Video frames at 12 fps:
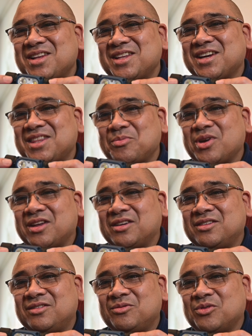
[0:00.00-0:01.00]
click the
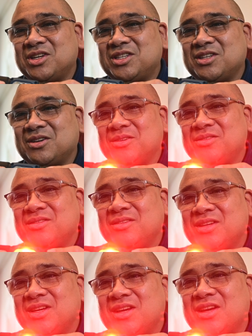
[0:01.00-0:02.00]
button, one, two,
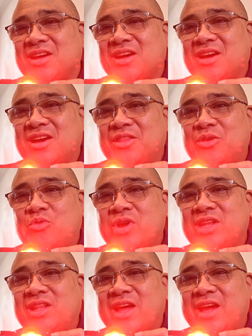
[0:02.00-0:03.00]
uh, the
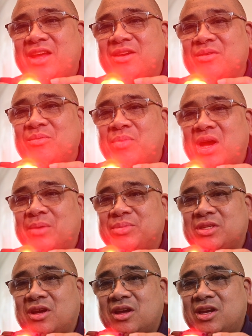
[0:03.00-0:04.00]
red light
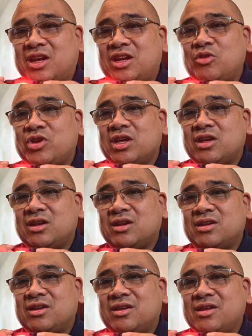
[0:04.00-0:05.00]
pops on and you
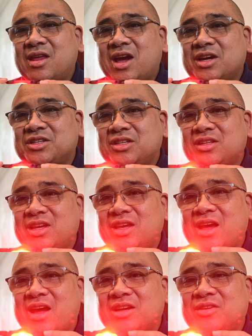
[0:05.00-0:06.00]
can
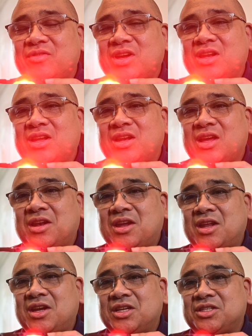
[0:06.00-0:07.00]
Actually activate it at
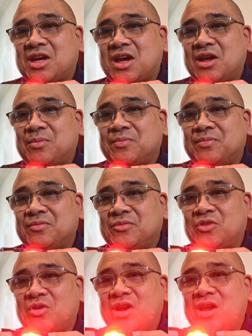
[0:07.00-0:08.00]
any time,
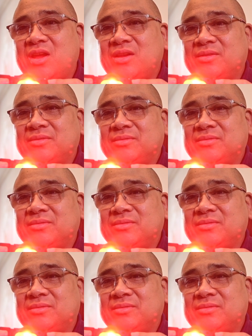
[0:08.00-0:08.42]
right?